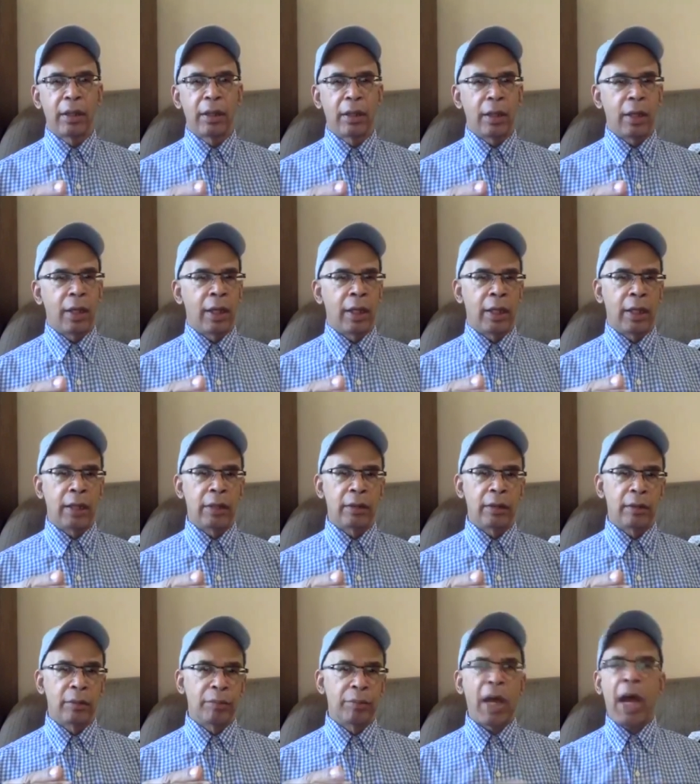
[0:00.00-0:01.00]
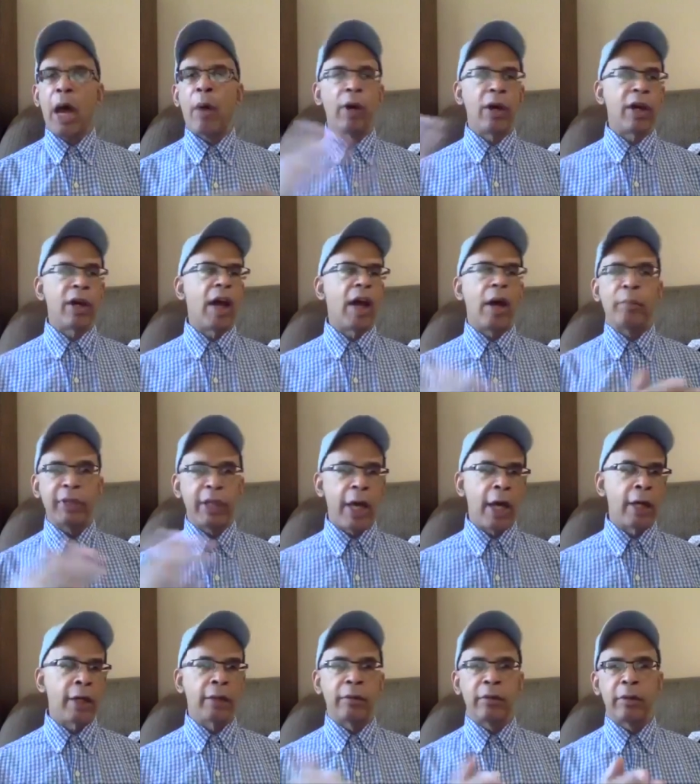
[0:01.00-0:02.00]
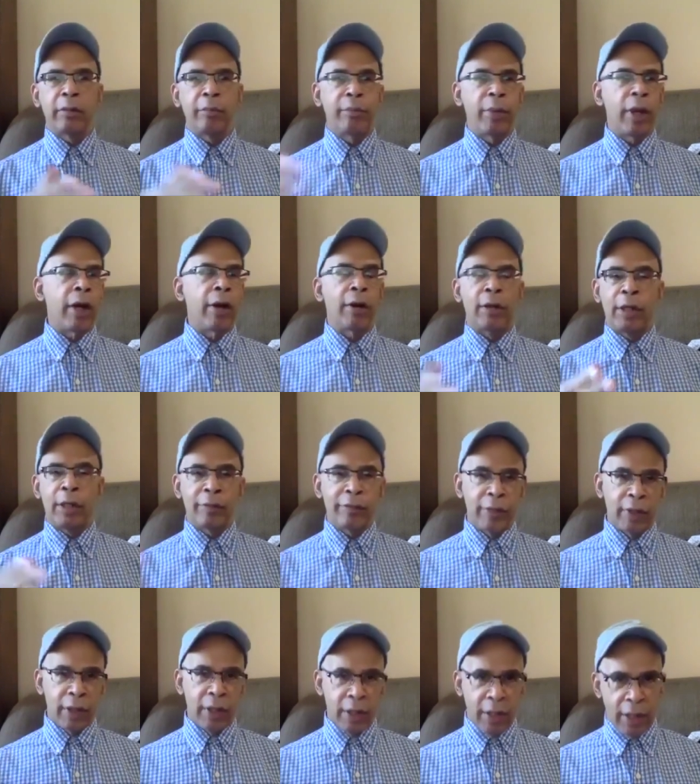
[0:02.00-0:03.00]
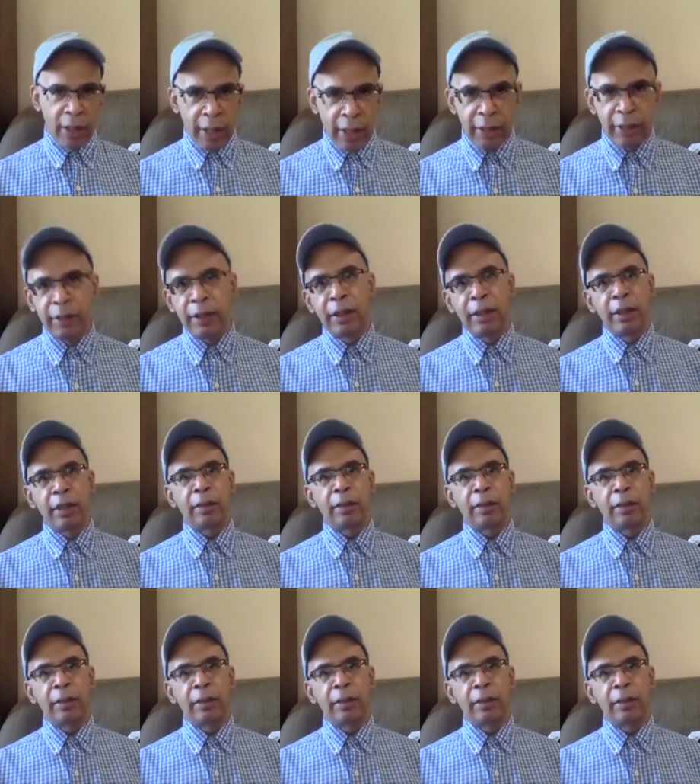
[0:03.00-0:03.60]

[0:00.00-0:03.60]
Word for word: uh, power comes out of the barrel of a gun,